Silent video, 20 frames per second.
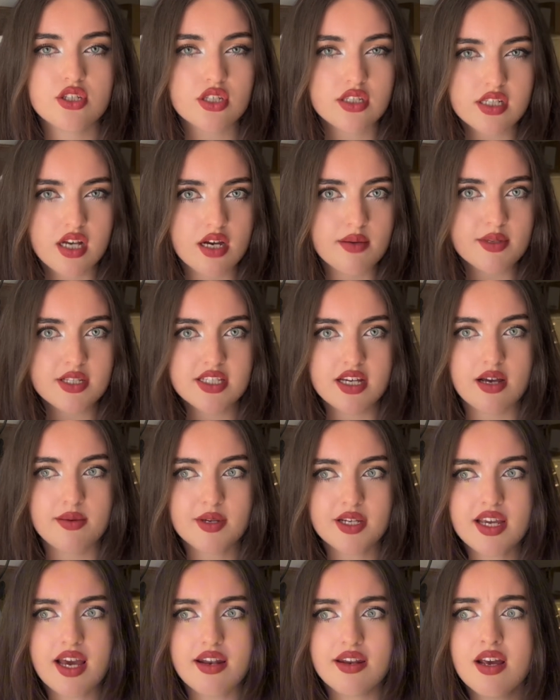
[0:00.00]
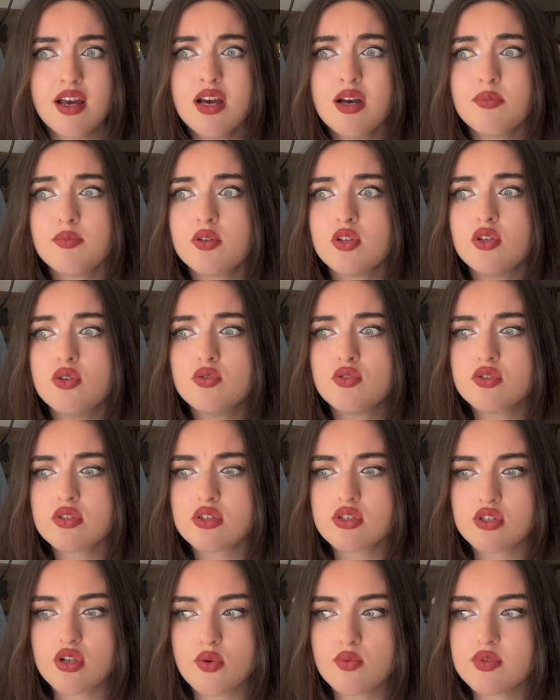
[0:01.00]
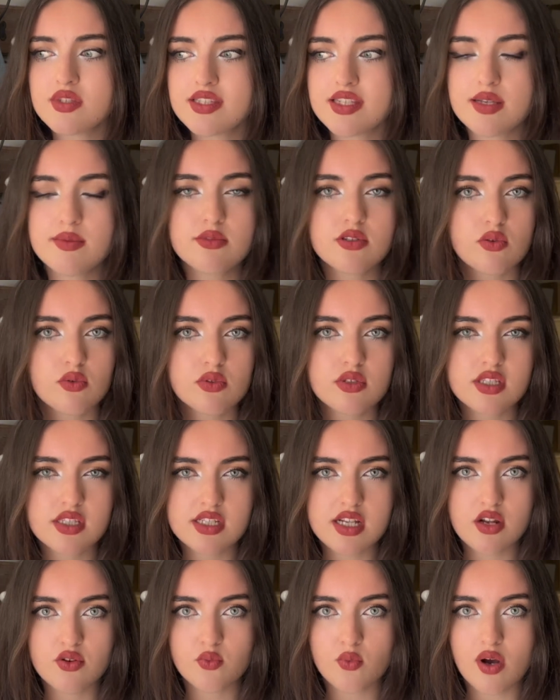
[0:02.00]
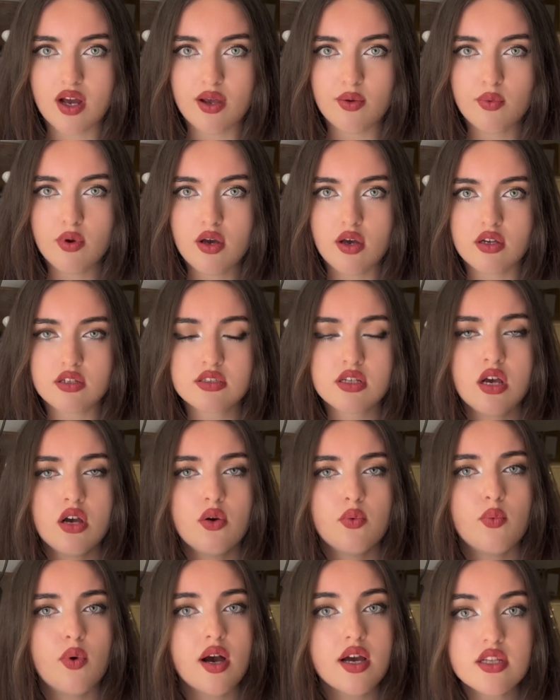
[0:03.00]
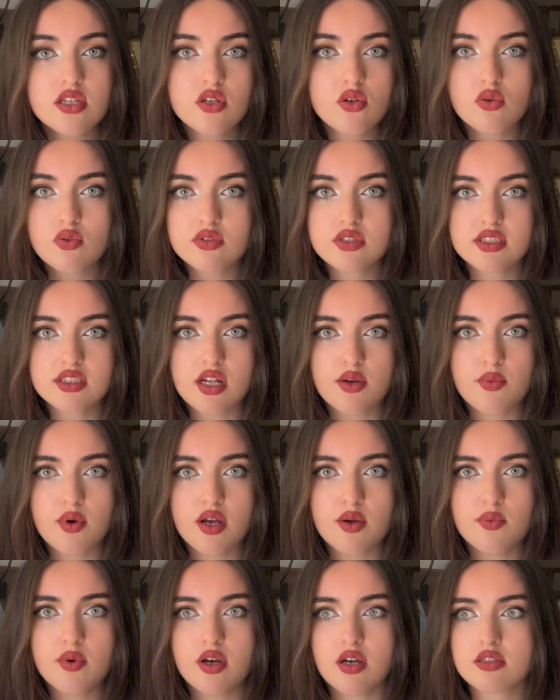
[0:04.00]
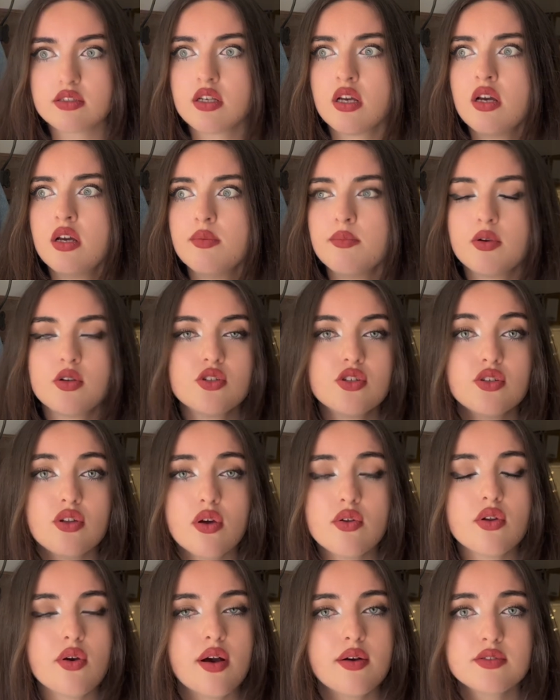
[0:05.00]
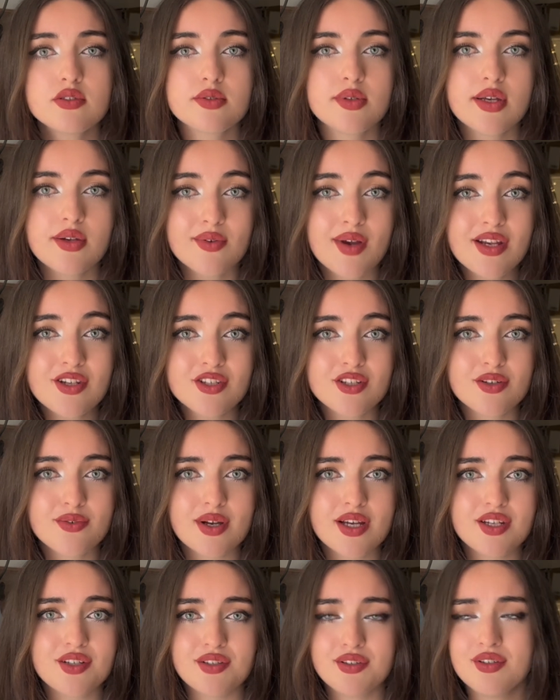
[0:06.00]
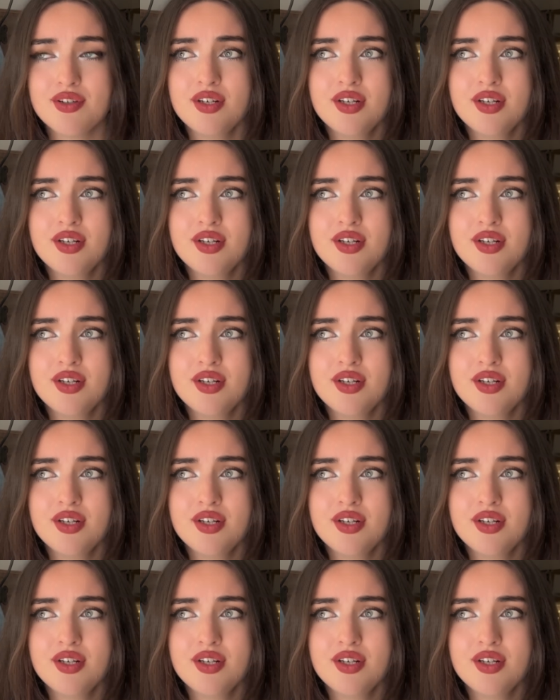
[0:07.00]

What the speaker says: time and time again, but you just don't seem to understand why it works. Why do you not understand why it works? Because you don't know how to rearrange an equation.